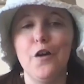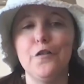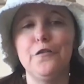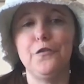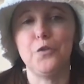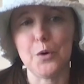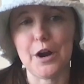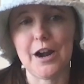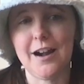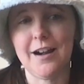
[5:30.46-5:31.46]

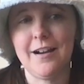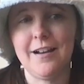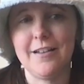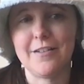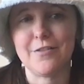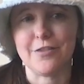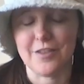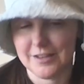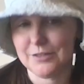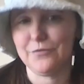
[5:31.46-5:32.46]
for
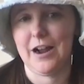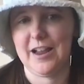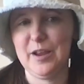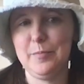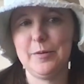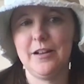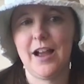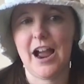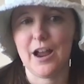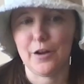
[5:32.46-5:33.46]
this vibe,
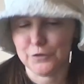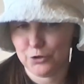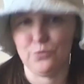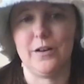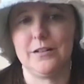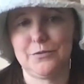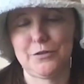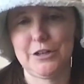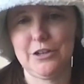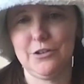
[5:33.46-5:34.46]
I have two words
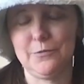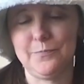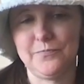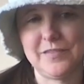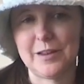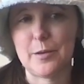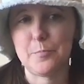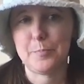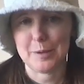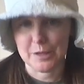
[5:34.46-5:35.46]
for you:
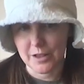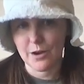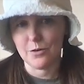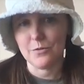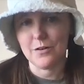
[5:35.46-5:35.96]
pillow